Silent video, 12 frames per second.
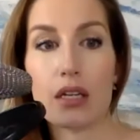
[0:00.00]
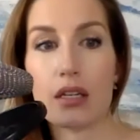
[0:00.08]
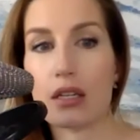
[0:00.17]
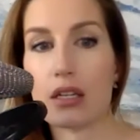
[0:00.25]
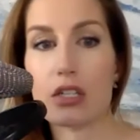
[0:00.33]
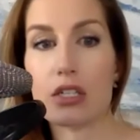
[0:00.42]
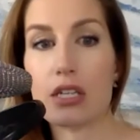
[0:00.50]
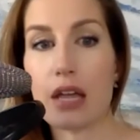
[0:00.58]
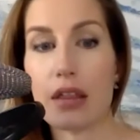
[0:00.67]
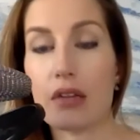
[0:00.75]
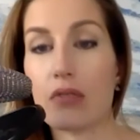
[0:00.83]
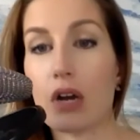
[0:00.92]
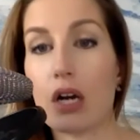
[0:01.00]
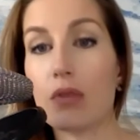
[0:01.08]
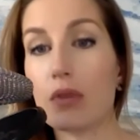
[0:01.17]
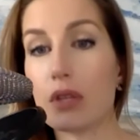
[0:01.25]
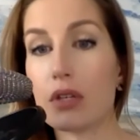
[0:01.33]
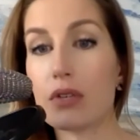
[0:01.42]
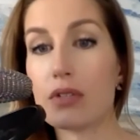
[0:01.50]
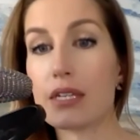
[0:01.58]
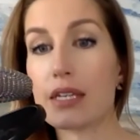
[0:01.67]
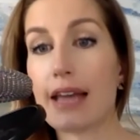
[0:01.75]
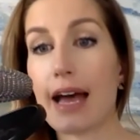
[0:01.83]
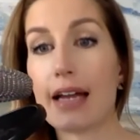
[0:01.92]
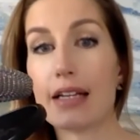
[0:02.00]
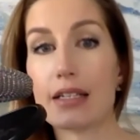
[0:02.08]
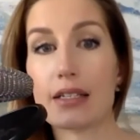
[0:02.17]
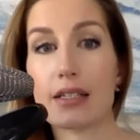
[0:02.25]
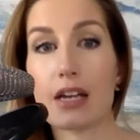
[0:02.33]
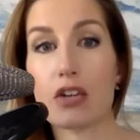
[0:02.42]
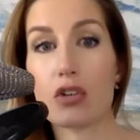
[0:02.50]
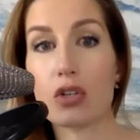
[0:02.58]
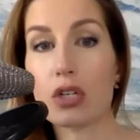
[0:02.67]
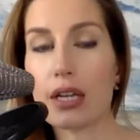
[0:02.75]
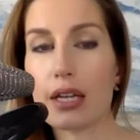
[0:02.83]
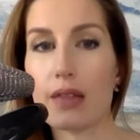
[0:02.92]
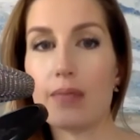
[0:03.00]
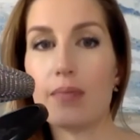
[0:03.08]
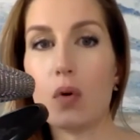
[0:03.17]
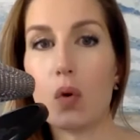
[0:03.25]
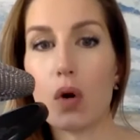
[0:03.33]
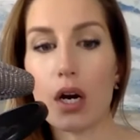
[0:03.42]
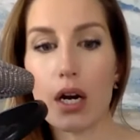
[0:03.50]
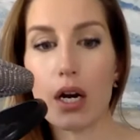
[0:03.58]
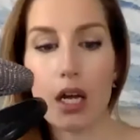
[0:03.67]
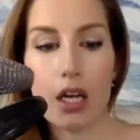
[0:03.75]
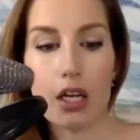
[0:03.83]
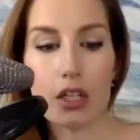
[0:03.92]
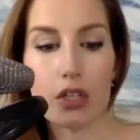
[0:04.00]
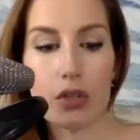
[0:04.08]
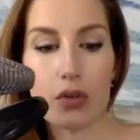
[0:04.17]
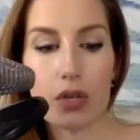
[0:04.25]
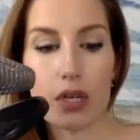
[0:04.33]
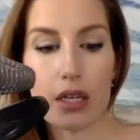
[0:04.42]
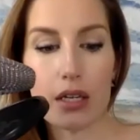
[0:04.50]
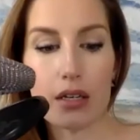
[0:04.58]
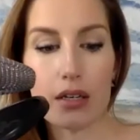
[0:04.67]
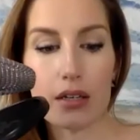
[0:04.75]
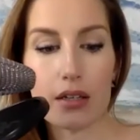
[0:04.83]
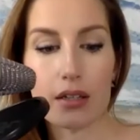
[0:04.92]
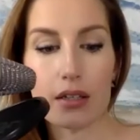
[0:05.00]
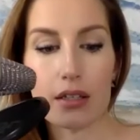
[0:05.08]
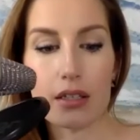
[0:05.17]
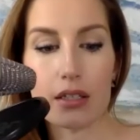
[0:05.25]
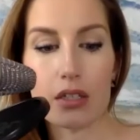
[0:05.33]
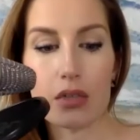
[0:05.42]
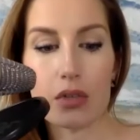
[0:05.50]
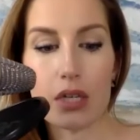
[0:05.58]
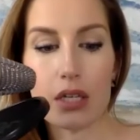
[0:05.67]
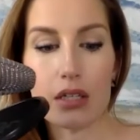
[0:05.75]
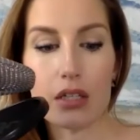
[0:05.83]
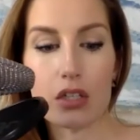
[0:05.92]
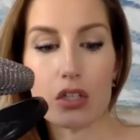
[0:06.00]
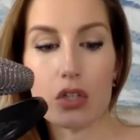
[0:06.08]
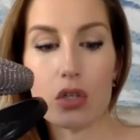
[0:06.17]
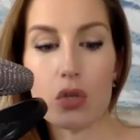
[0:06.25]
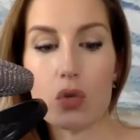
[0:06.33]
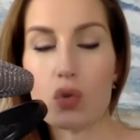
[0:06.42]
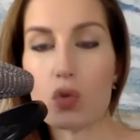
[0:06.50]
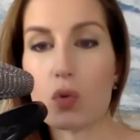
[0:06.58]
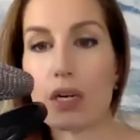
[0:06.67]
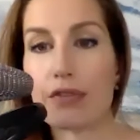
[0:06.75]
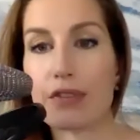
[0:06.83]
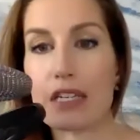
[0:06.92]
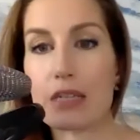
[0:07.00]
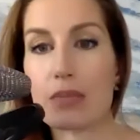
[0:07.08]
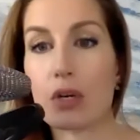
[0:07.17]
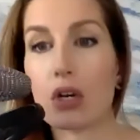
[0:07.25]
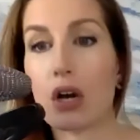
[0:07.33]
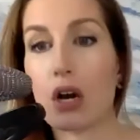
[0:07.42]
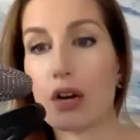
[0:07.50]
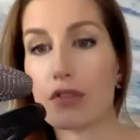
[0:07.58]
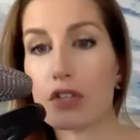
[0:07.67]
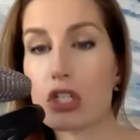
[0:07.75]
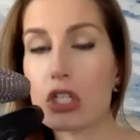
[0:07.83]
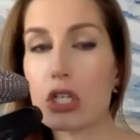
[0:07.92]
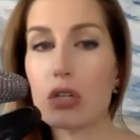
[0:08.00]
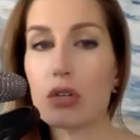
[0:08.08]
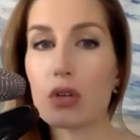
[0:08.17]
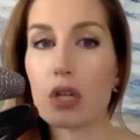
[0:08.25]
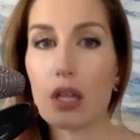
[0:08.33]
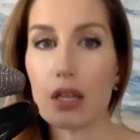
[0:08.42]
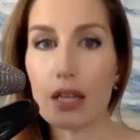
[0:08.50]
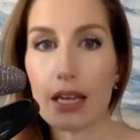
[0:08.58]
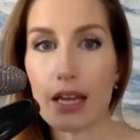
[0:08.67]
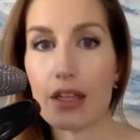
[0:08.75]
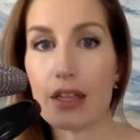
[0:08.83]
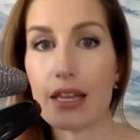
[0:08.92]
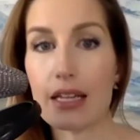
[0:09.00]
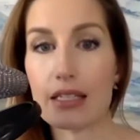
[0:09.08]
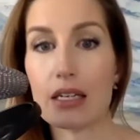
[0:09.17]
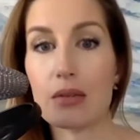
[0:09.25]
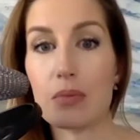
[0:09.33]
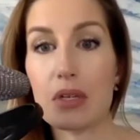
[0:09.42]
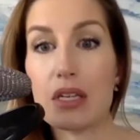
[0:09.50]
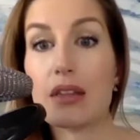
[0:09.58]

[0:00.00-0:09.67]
there's nothing wrong with using that as a scheduler. Like the more you can use what Facebook offers you, like I think that's going to be